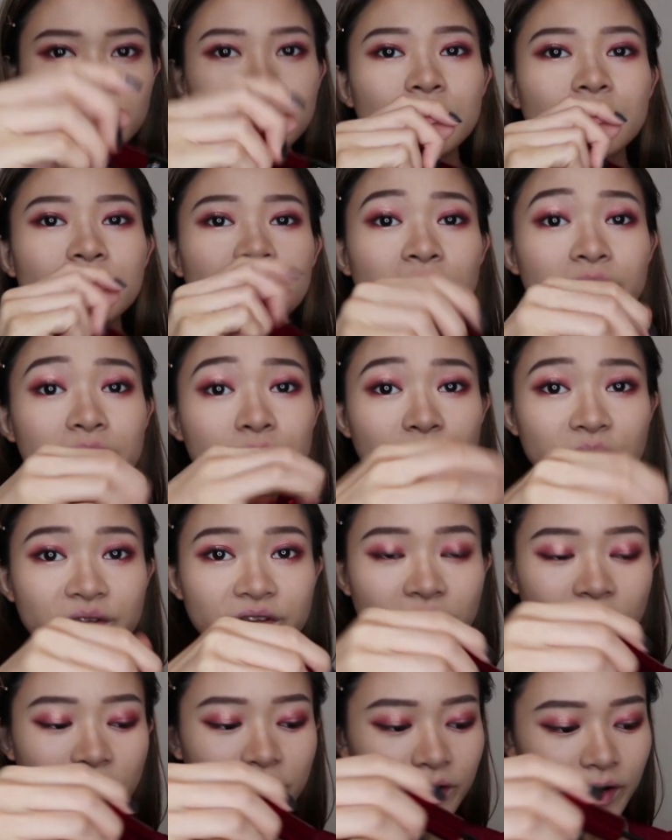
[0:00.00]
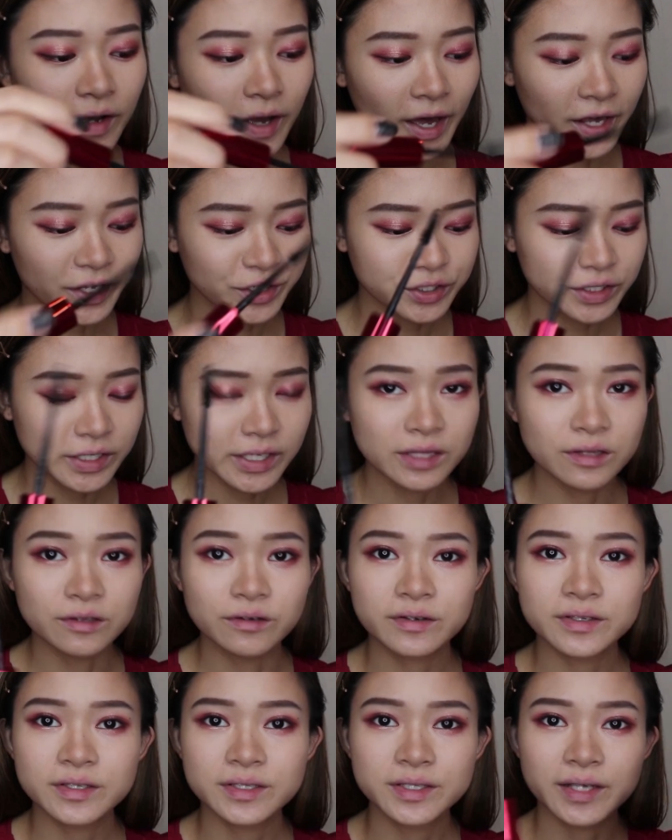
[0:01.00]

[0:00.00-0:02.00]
So this mascara actually looks